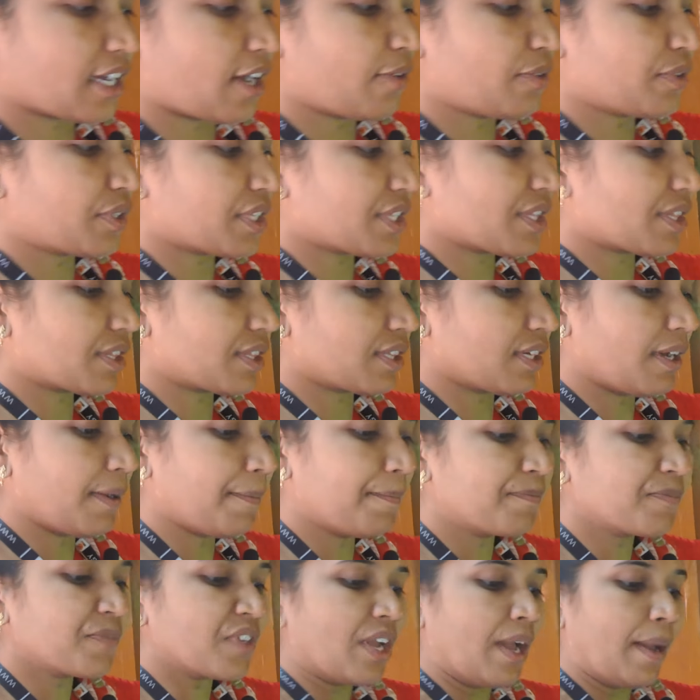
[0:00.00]
count is the
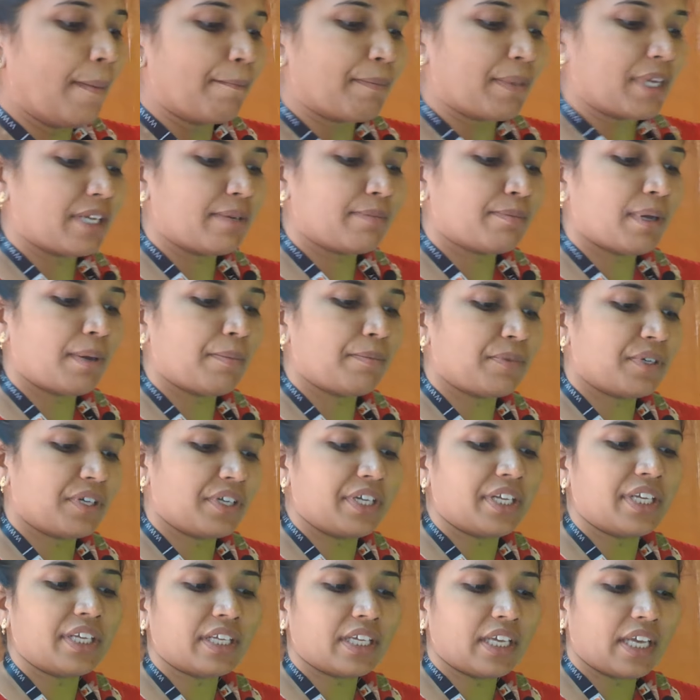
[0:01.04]
minimum
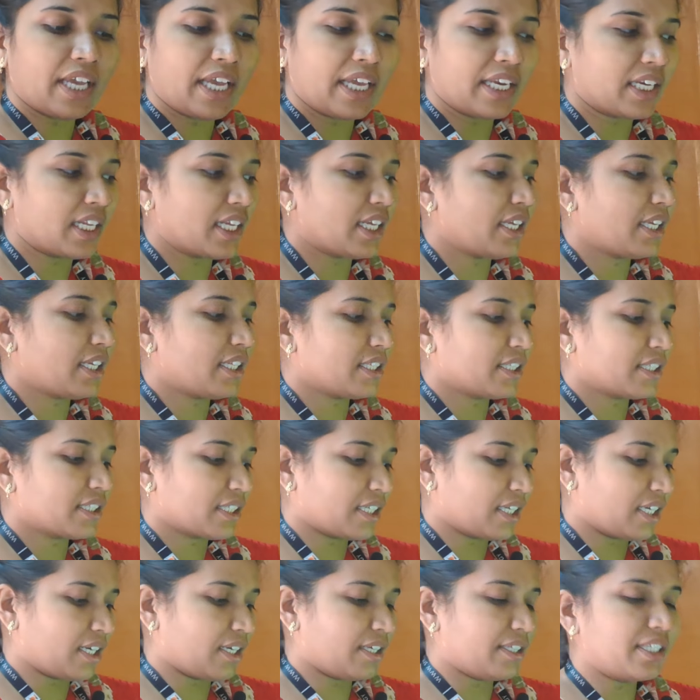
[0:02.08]
reading any
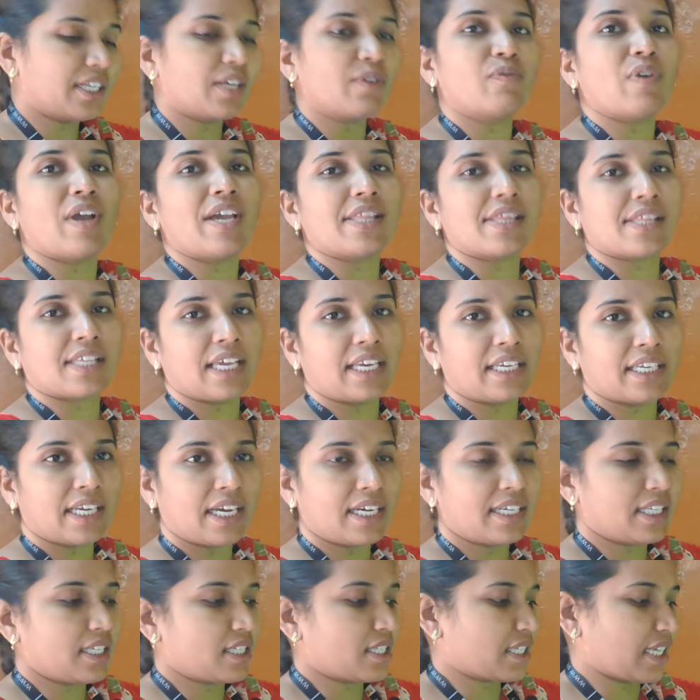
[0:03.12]
device can
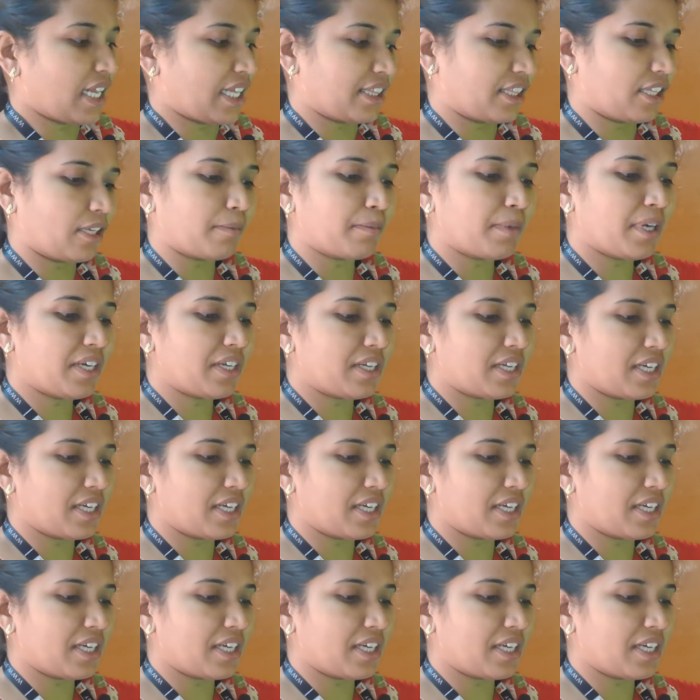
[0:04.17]
get is nothing but